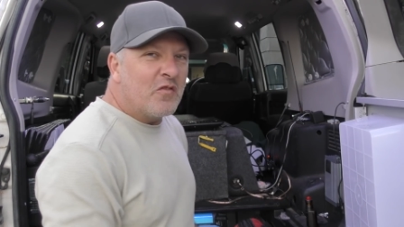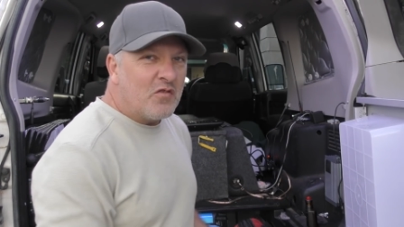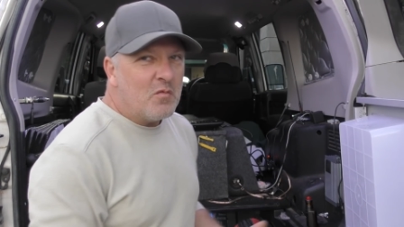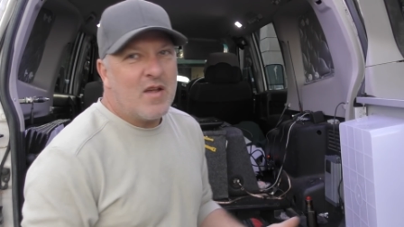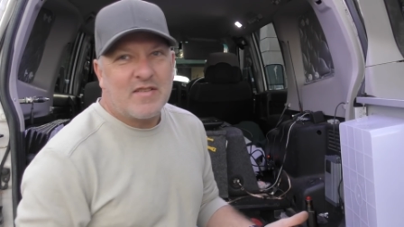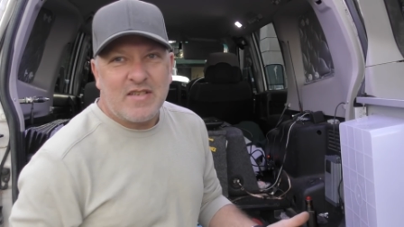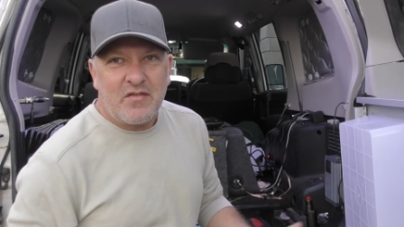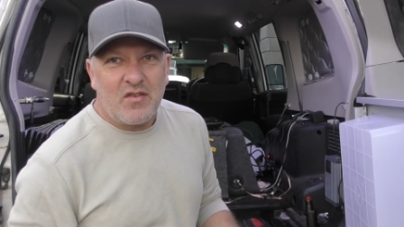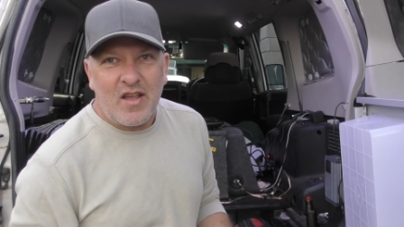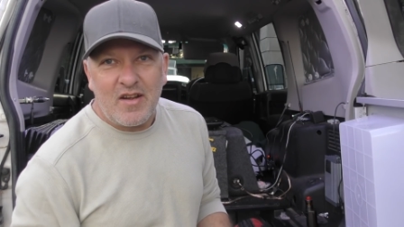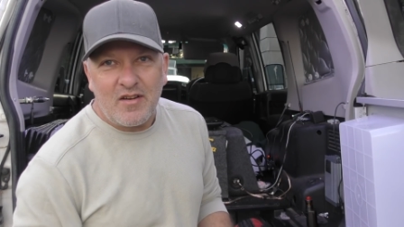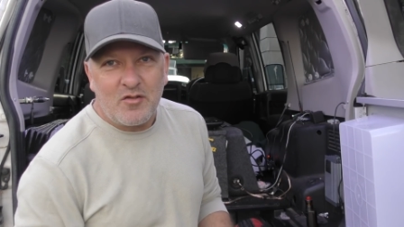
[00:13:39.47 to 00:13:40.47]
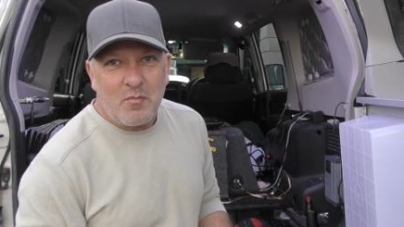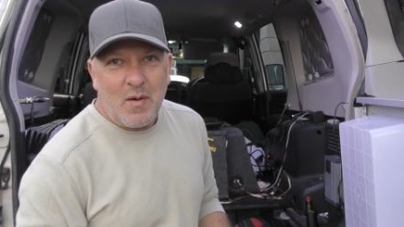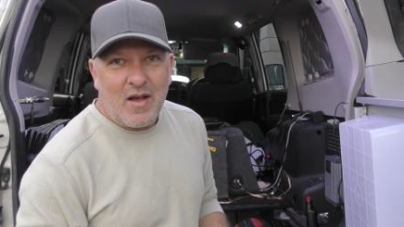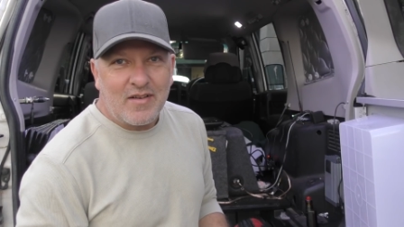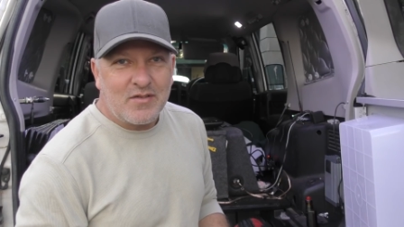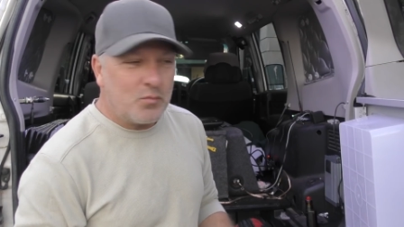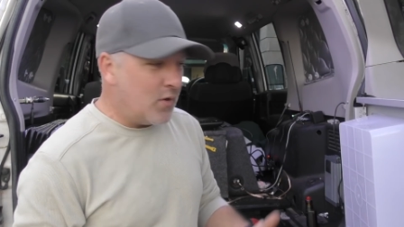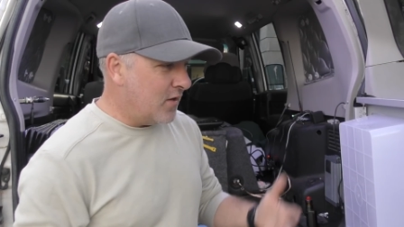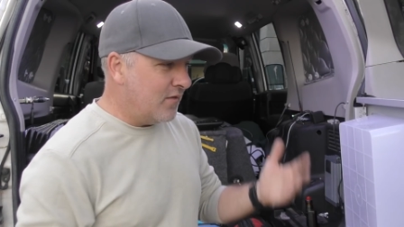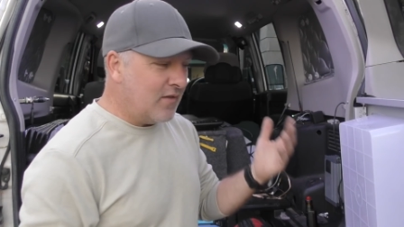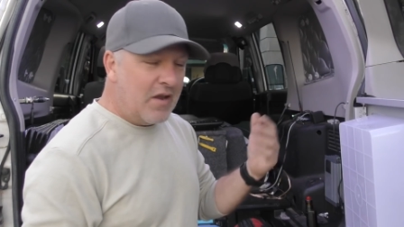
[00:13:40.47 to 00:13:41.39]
for about $700-800 when